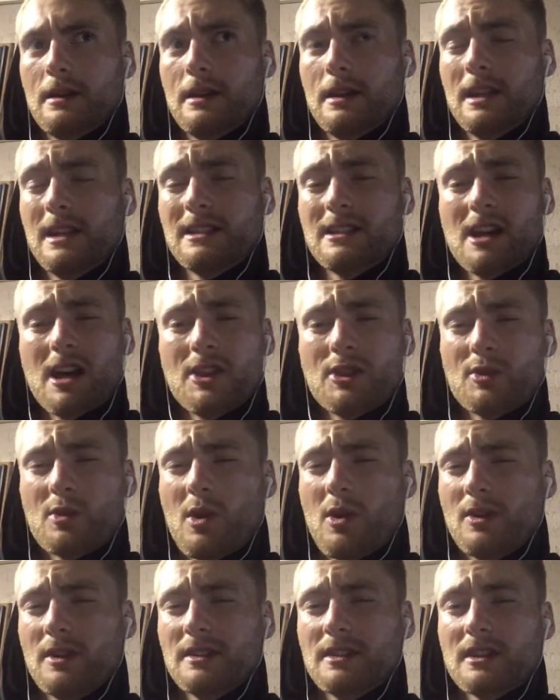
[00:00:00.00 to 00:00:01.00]
he's gone through
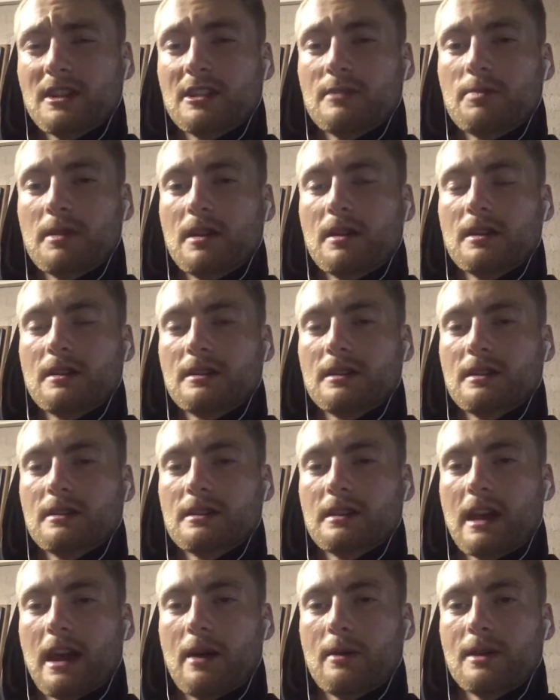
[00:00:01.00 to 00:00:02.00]
all these experiences
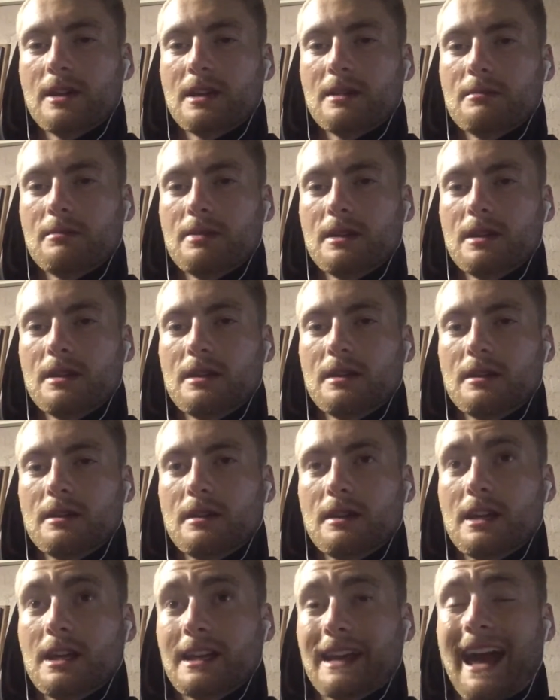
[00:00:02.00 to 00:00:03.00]
and how he can be
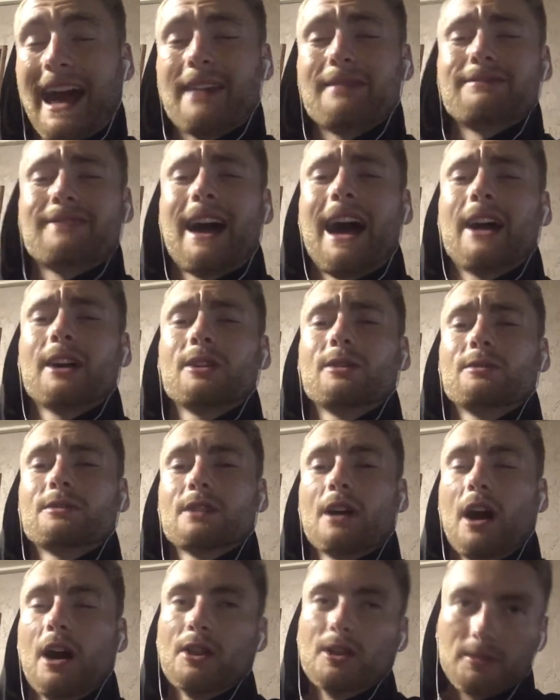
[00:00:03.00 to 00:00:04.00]
he can add value
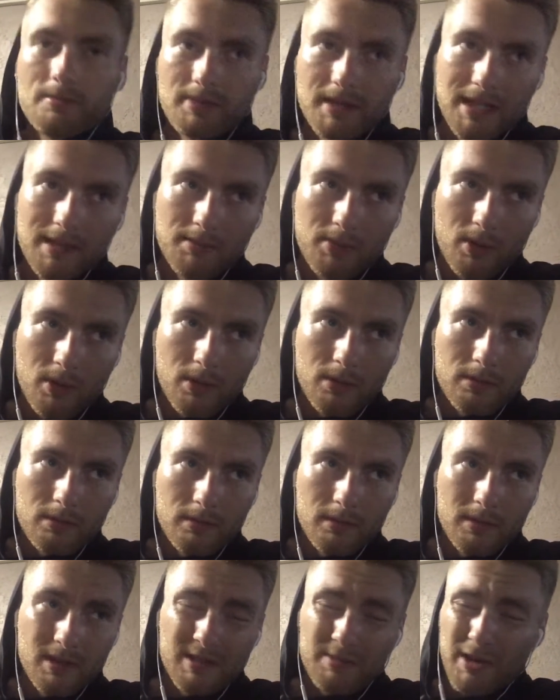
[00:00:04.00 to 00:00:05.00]
to other people
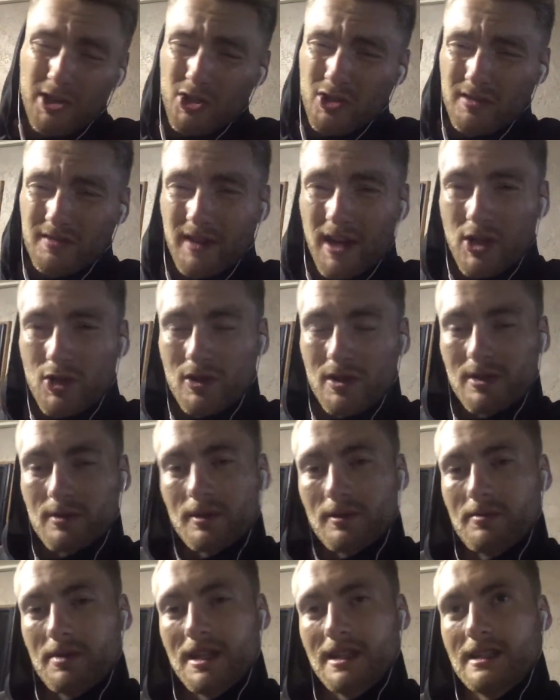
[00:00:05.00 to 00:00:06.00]
especially veterans
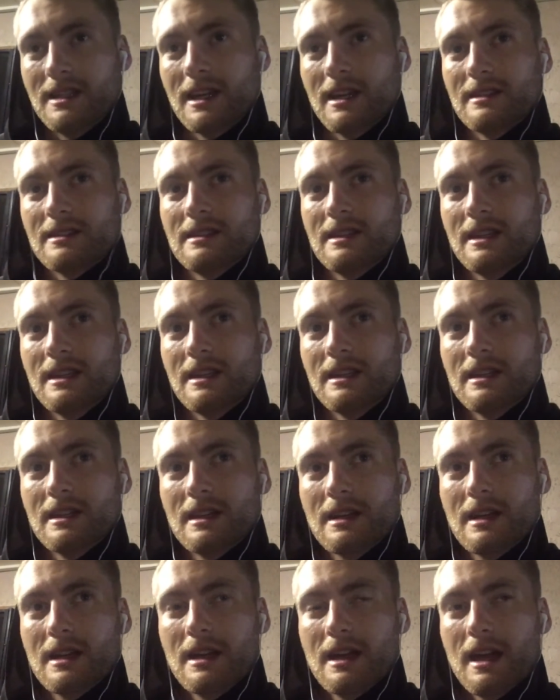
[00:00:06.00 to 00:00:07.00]
with ptsd
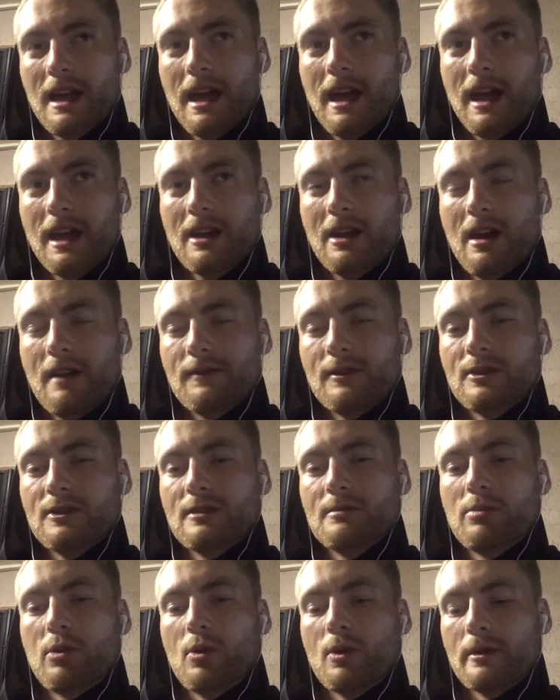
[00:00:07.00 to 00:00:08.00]
and offer
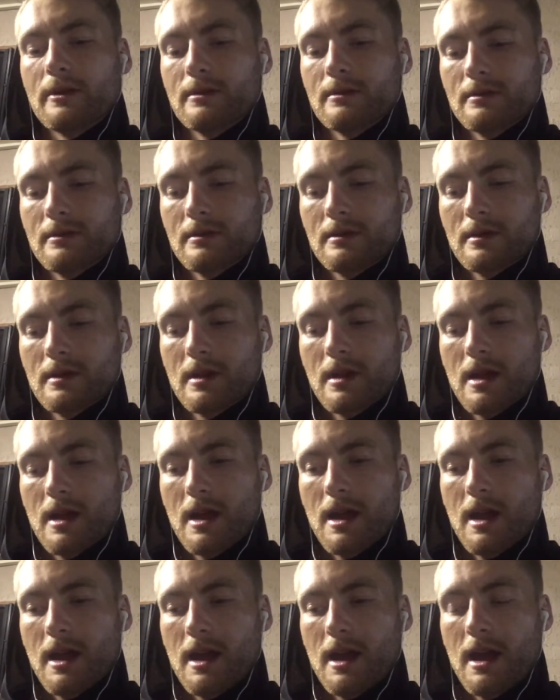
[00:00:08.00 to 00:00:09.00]
support
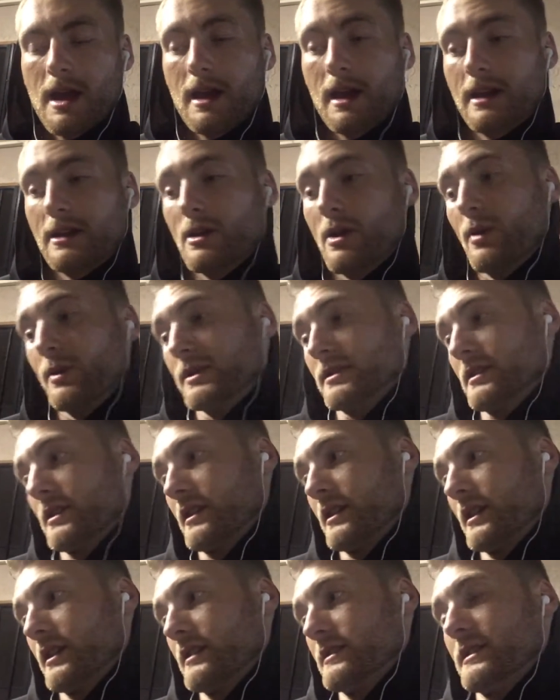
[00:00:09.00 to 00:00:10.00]
and i know he's
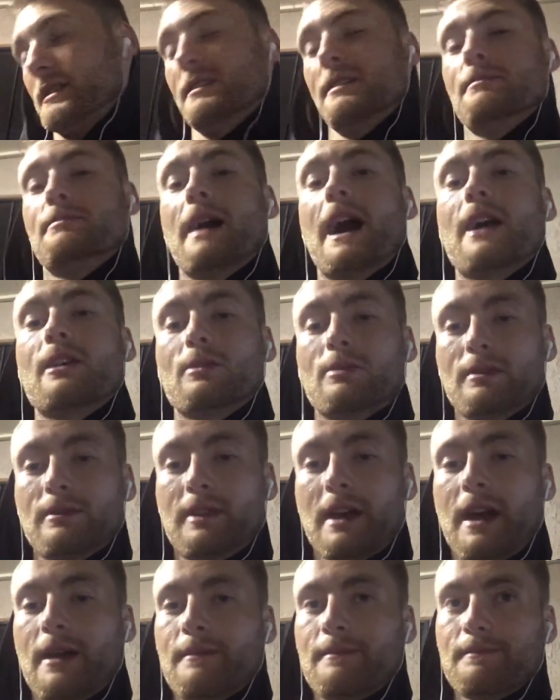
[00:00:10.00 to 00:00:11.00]
going to continue to battle with
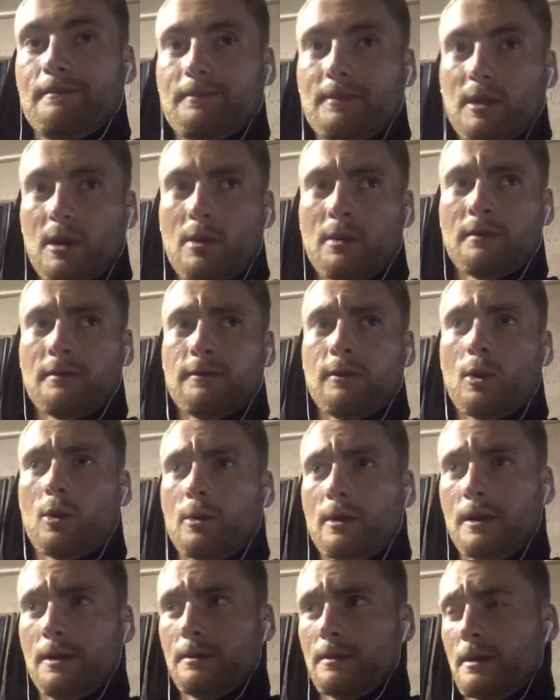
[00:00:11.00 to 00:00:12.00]
that going
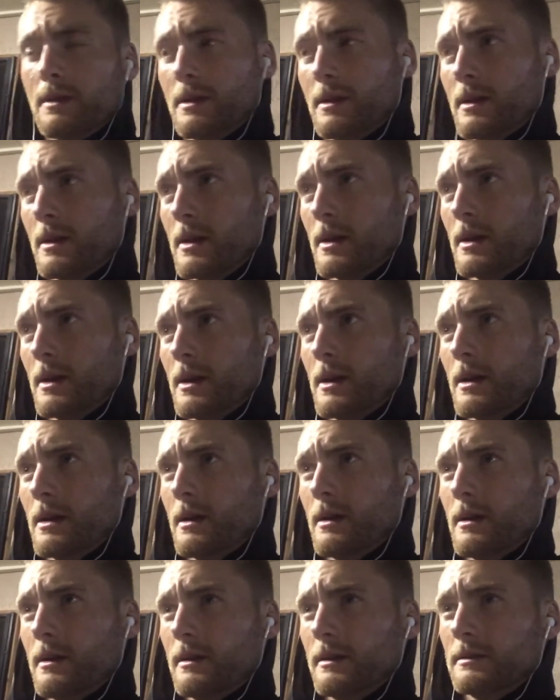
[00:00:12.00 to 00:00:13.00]
forward
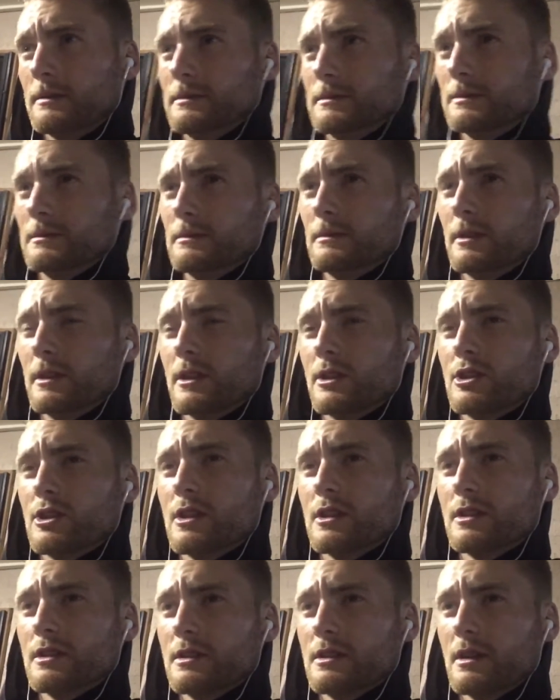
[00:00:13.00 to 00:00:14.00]
but it's
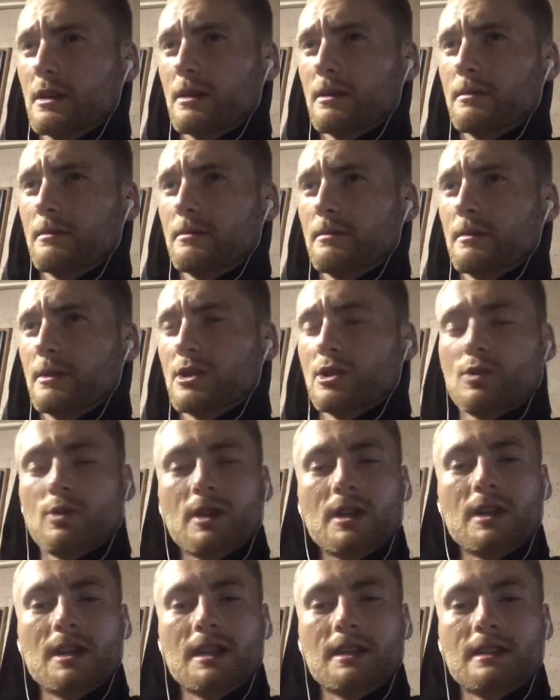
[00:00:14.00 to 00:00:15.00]
just um, it's just
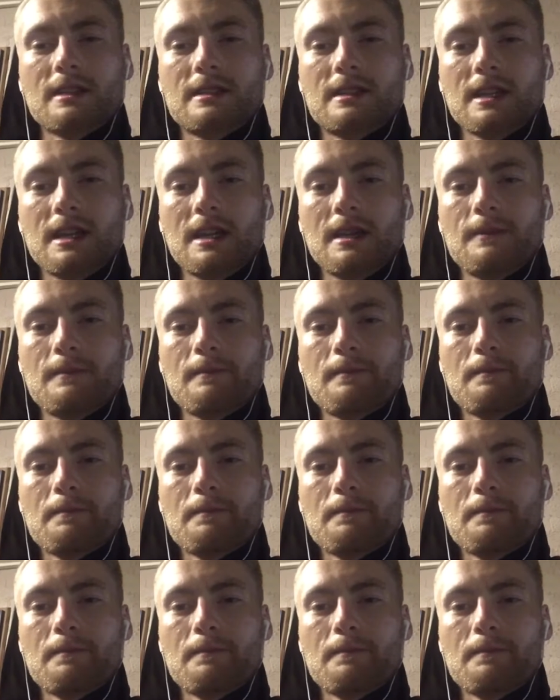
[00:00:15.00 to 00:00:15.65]
really neat to see